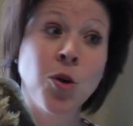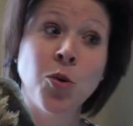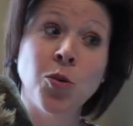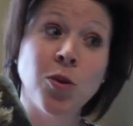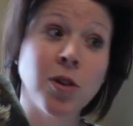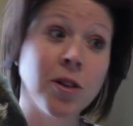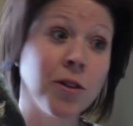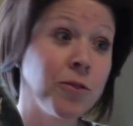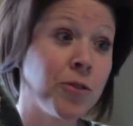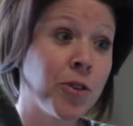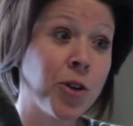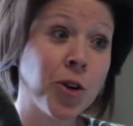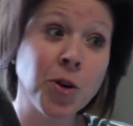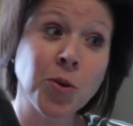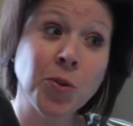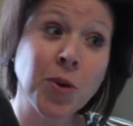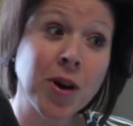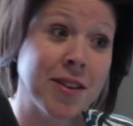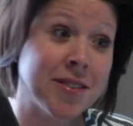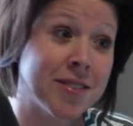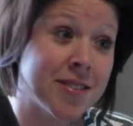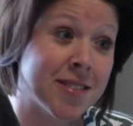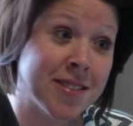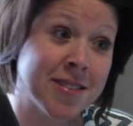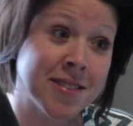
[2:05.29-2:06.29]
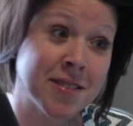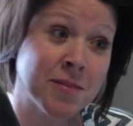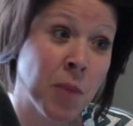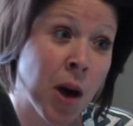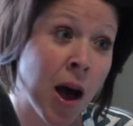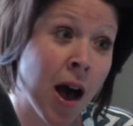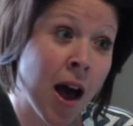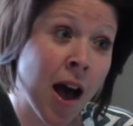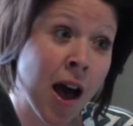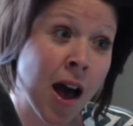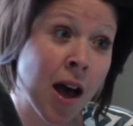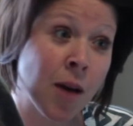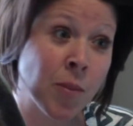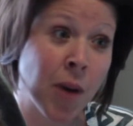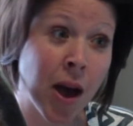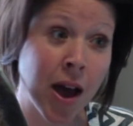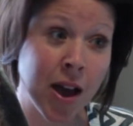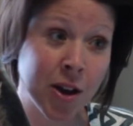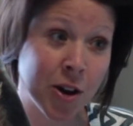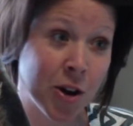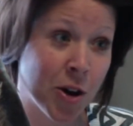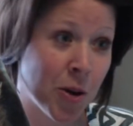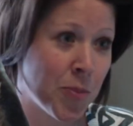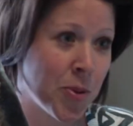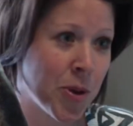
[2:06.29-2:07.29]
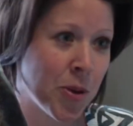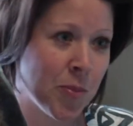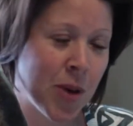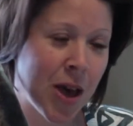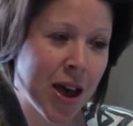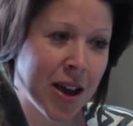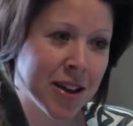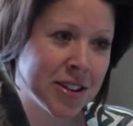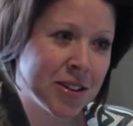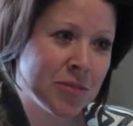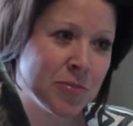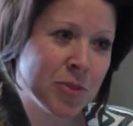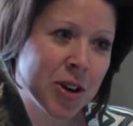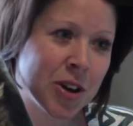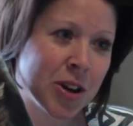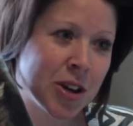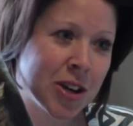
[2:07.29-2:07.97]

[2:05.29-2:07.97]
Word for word: Well, if you're Weston's mom, I hope you packed him a